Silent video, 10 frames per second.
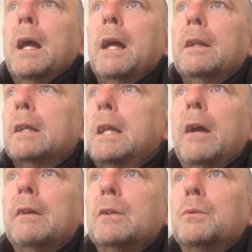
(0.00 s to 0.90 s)
and the
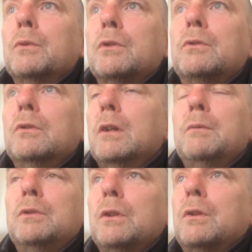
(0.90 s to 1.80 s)
characters were, it
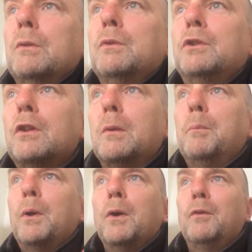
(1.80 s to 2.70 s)
was just, it was just a
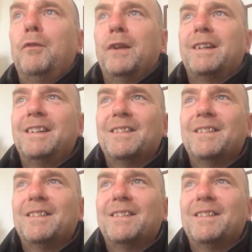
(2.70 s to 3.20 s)
perfect,